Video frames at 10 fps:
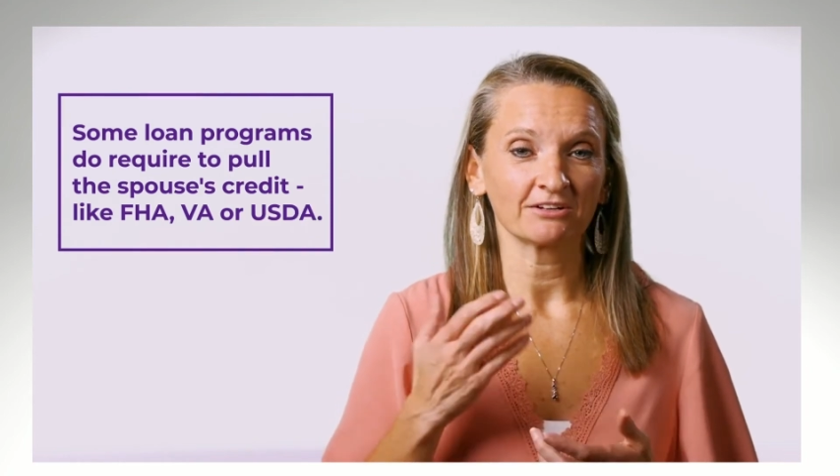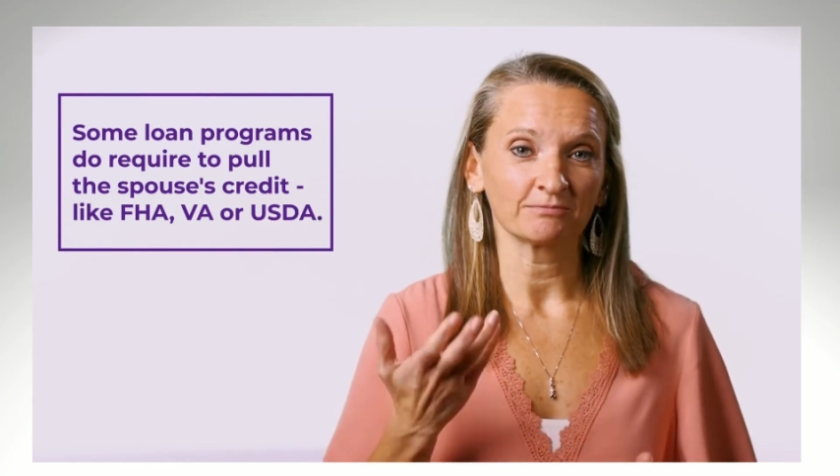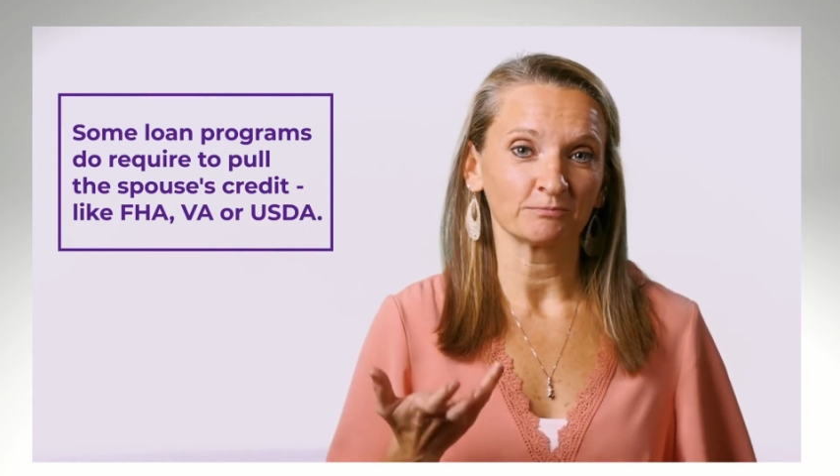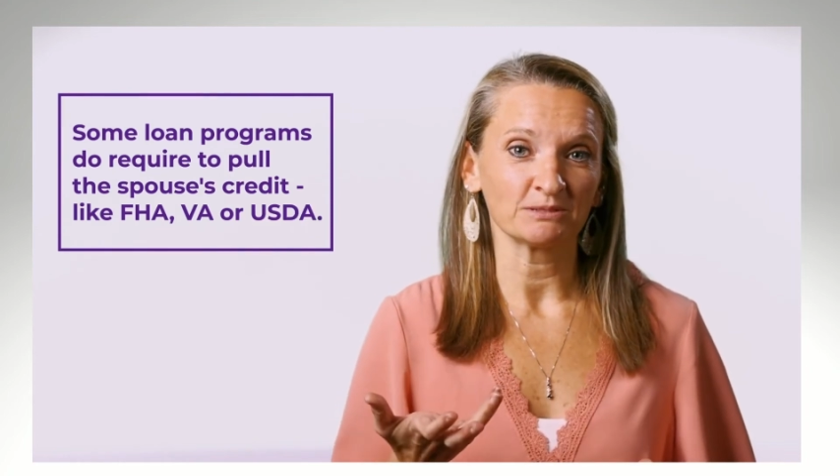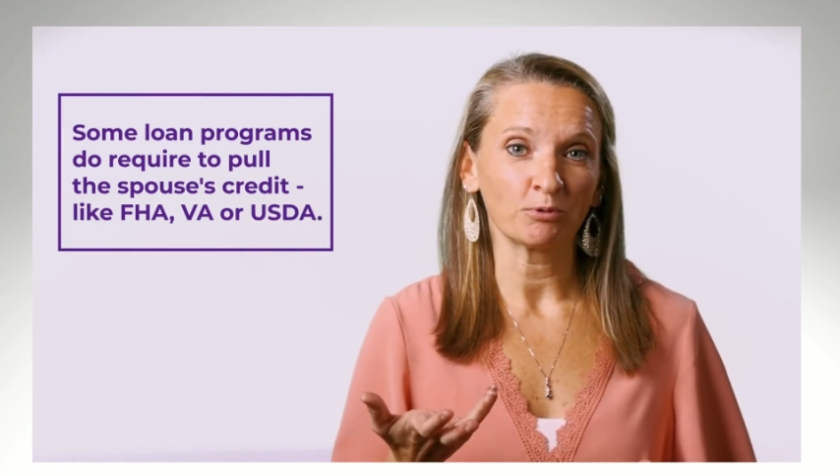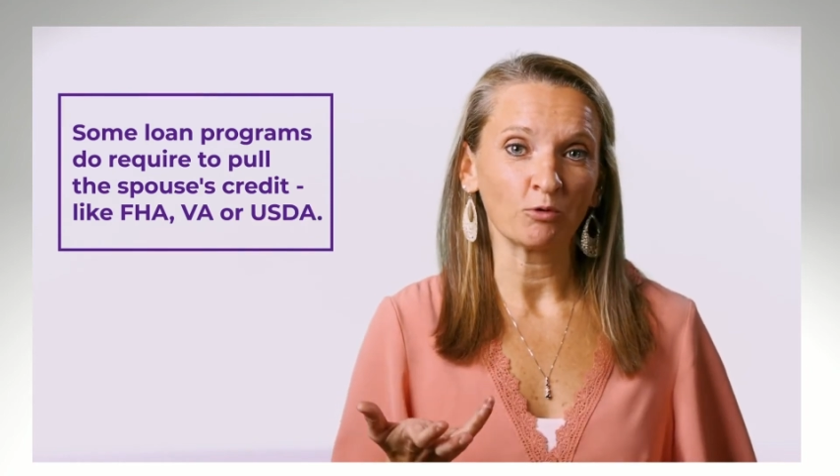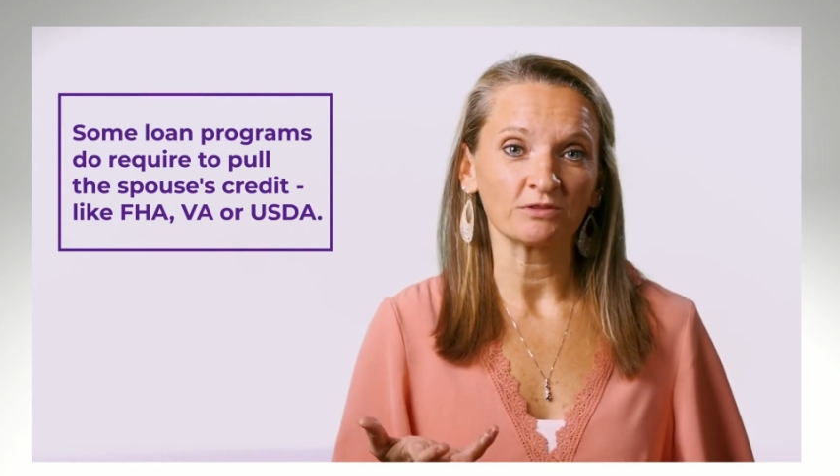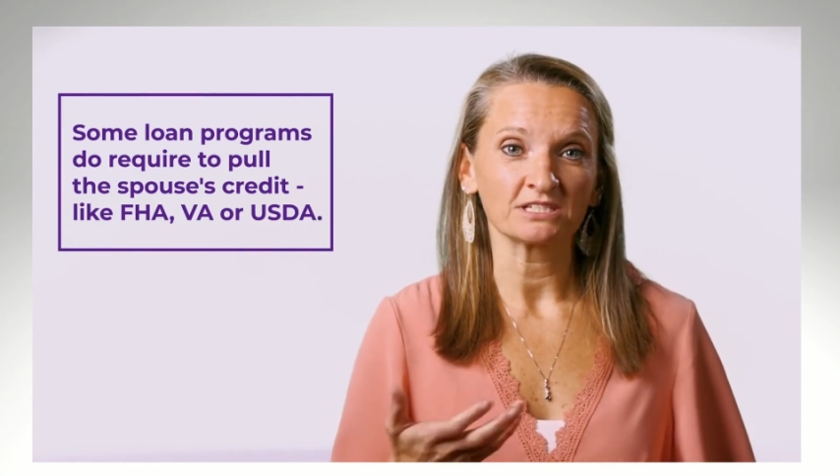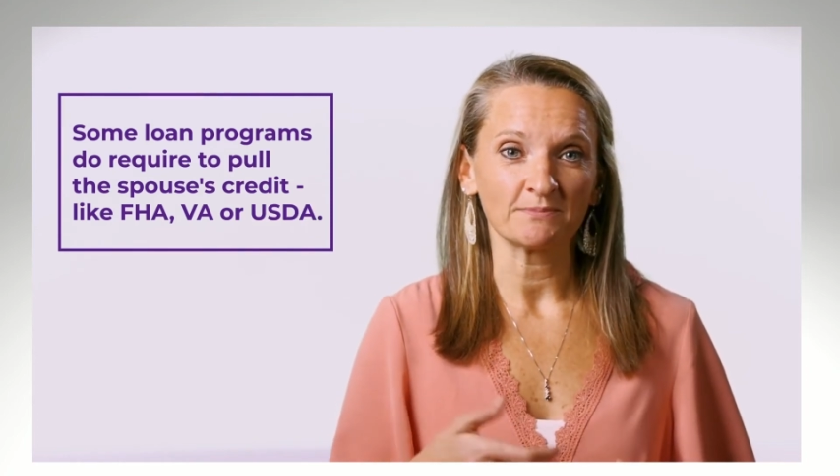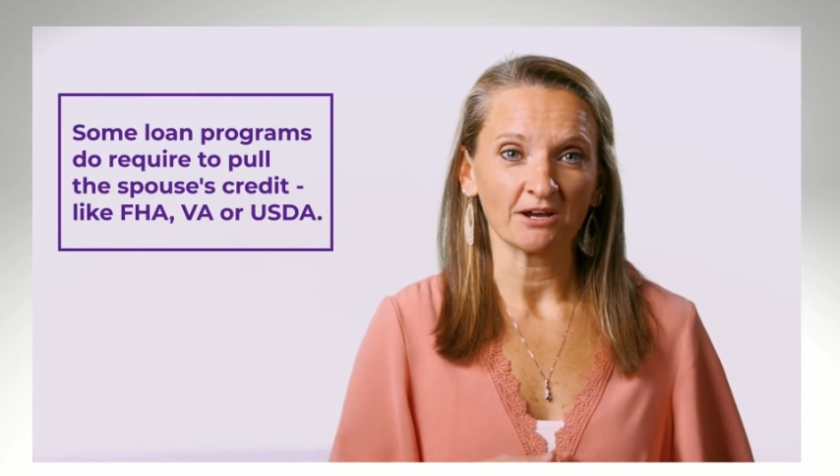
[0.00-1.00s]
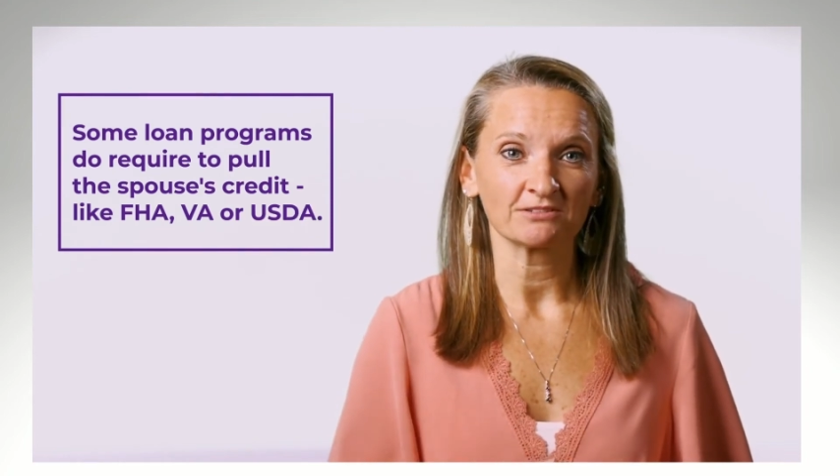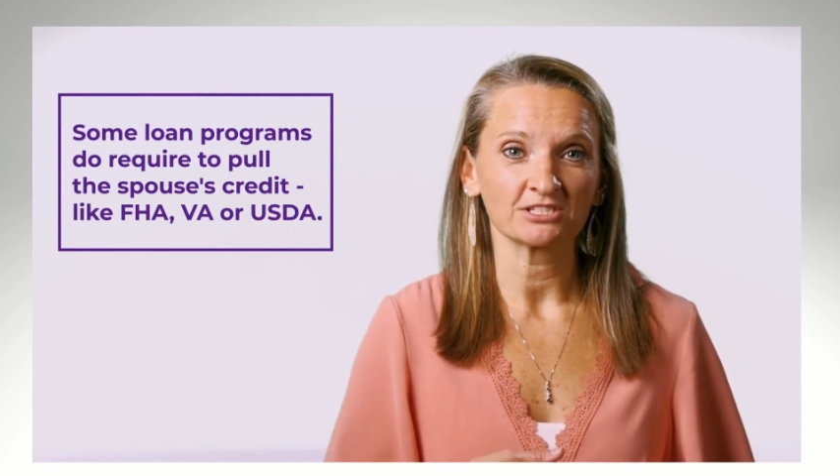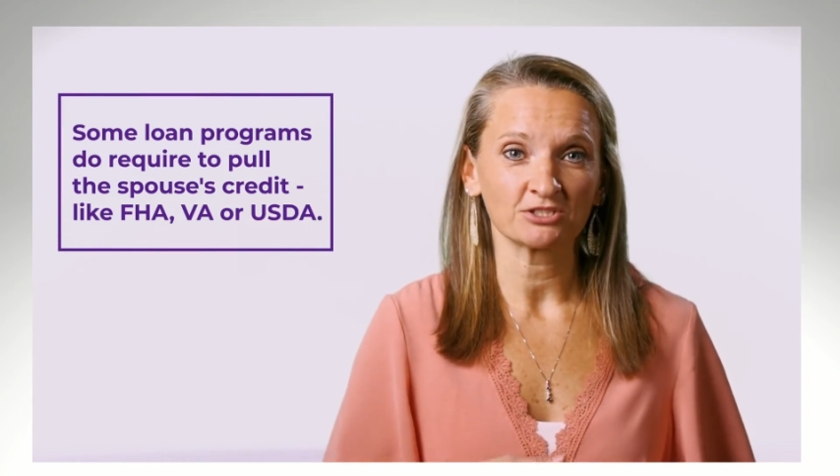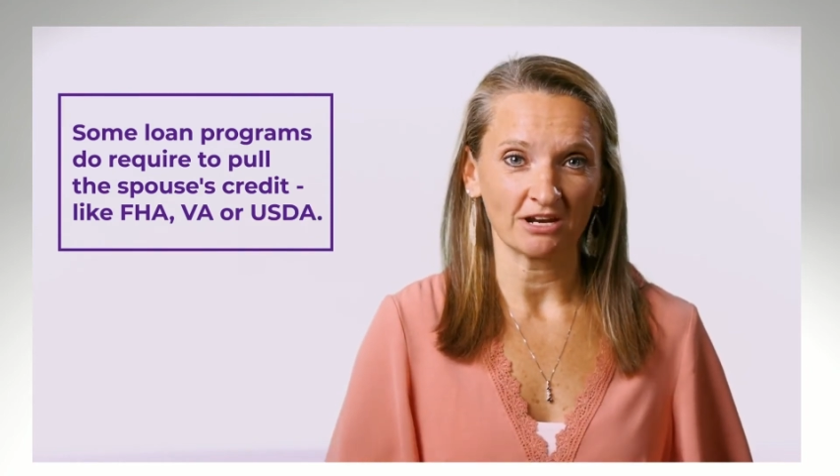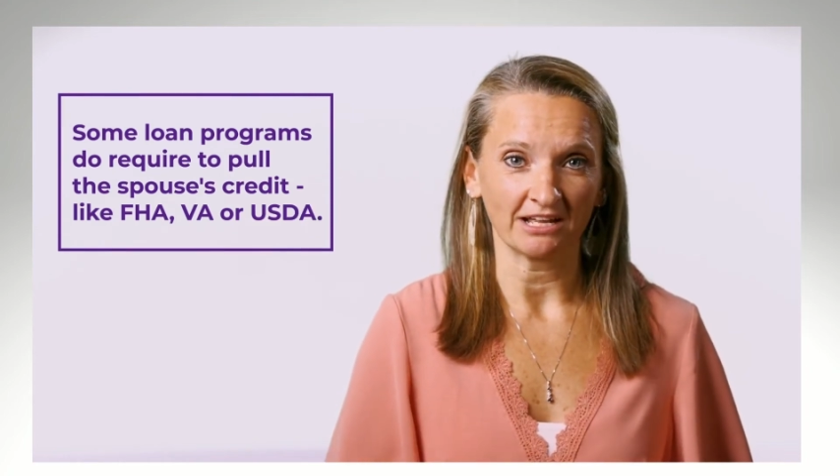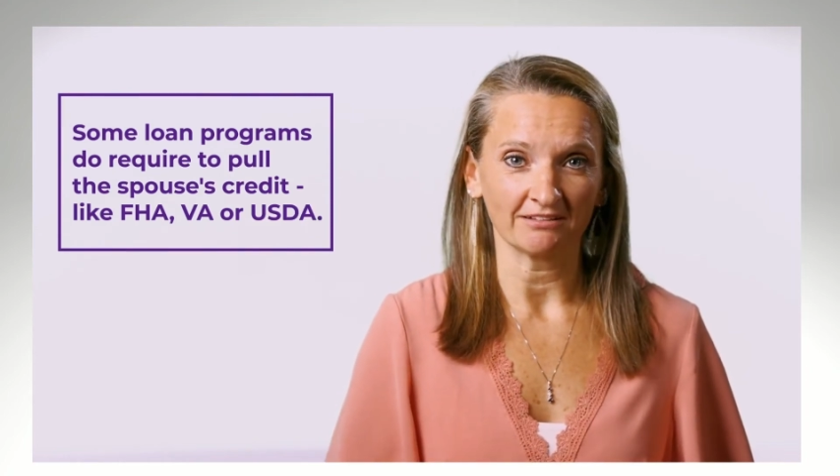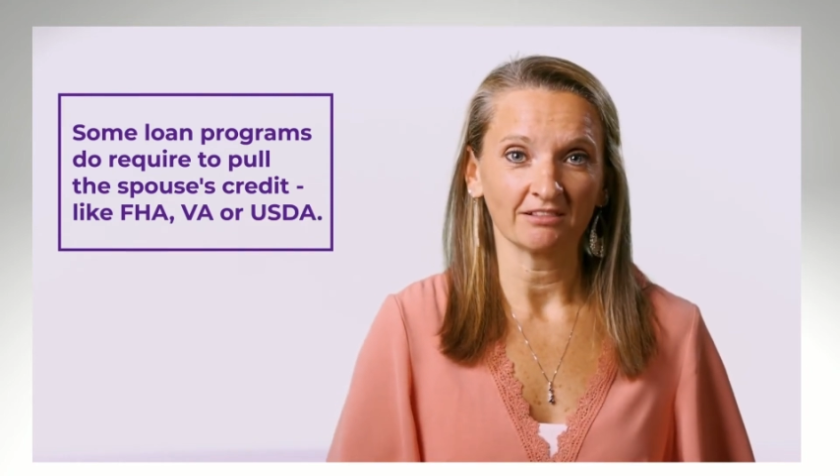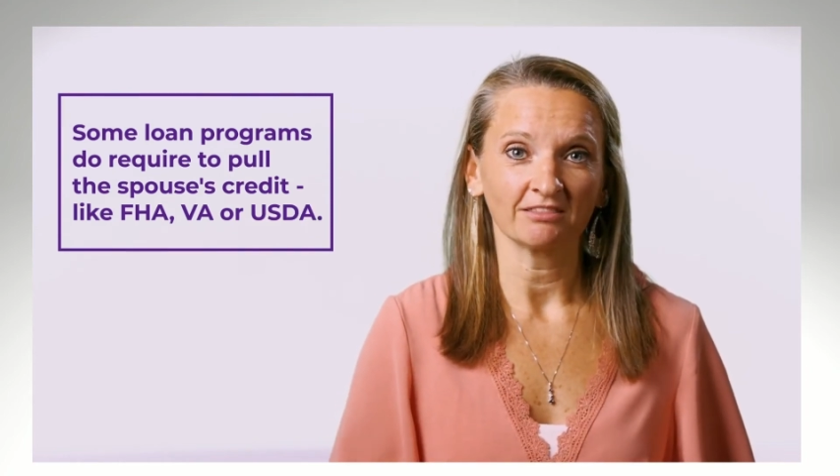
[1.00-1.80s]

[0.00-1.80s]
you pull the spouse's credit,